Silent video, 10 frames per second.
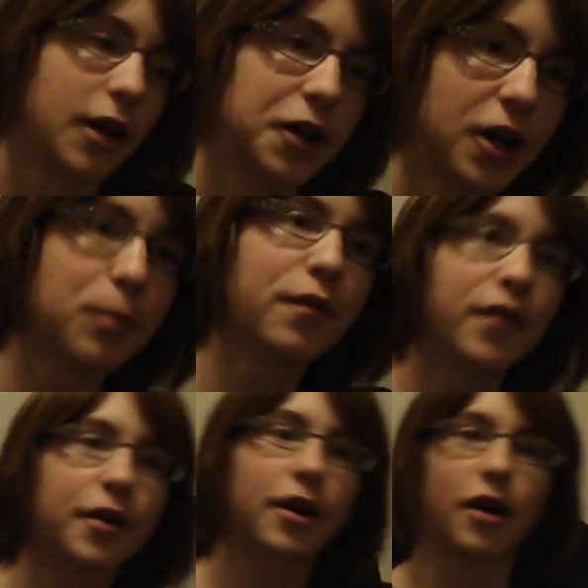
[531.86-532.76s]
Now I'm a
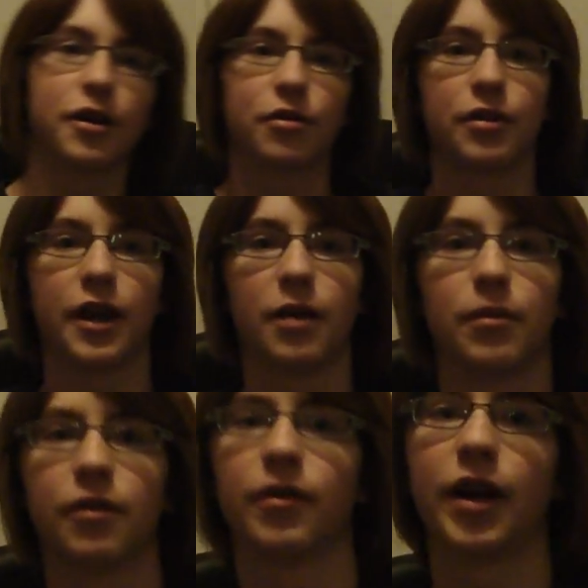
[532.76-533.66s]
very hardcore
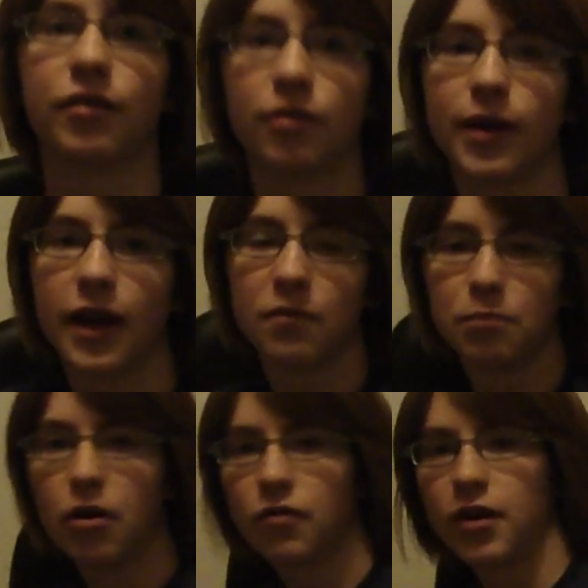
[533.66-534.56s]
gamer. So I have
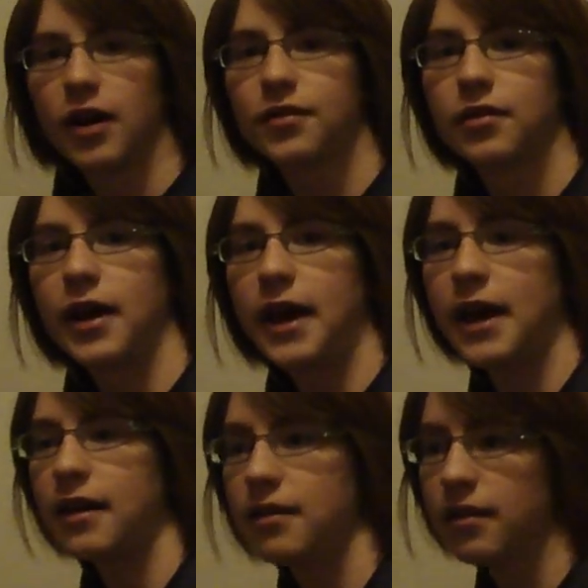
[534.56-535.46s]
both console
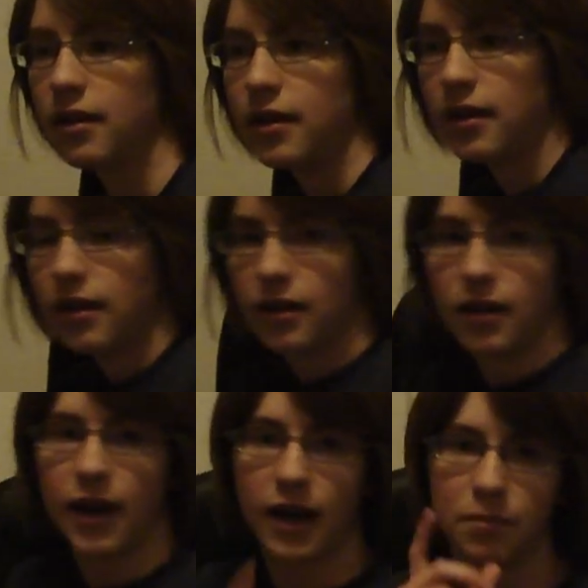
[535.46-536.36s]
and,
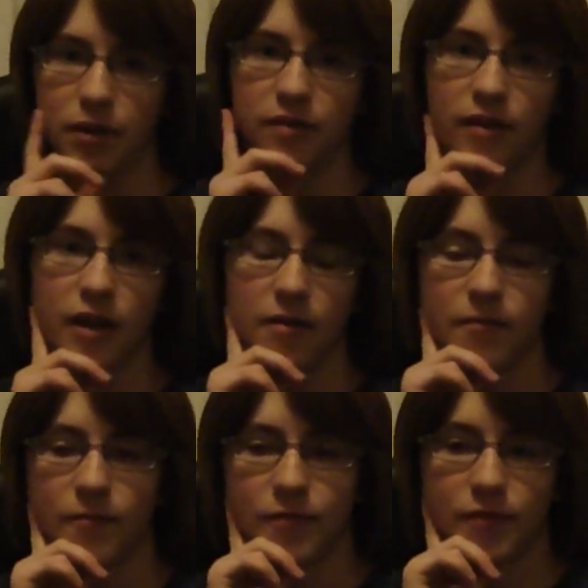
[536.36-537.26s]
and PC.
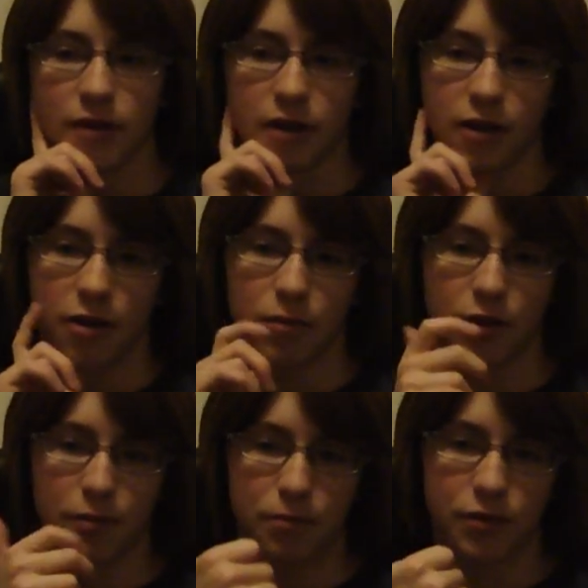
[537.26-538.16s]
But
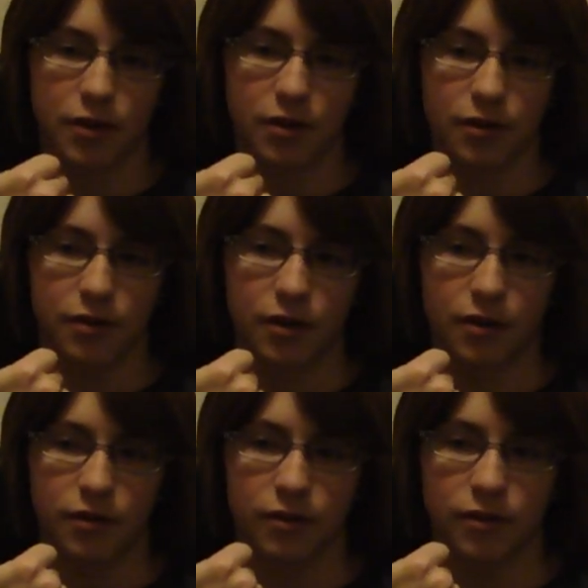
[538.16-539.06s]
the, the,
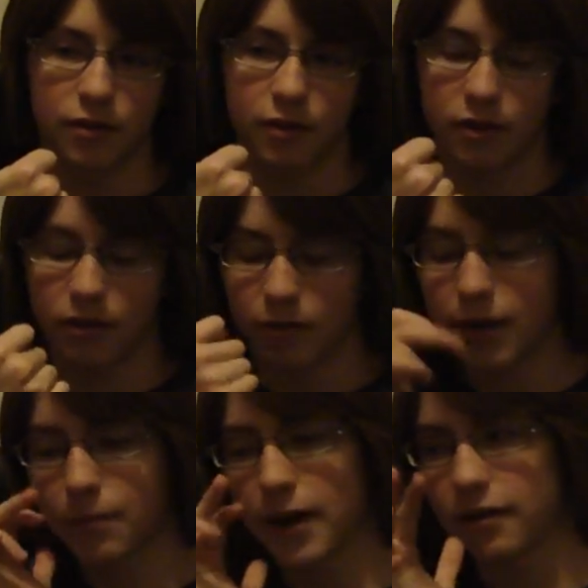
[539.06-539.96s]
the, let me
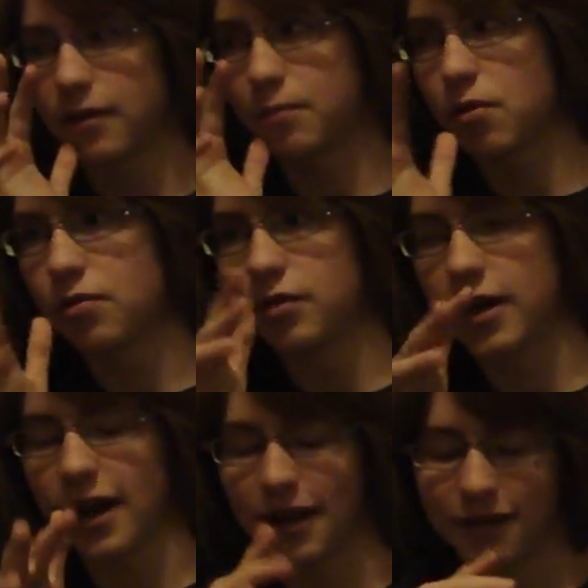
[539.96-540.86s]
get back to the pros and
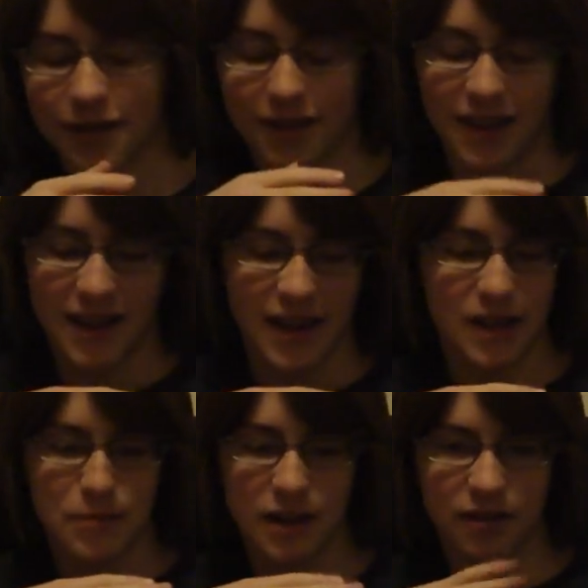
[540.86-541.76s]
cons. I
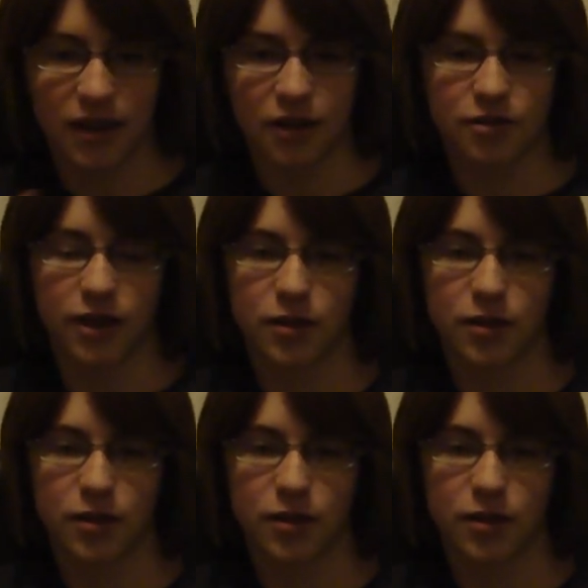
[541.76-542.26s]
keep getting sidetracked.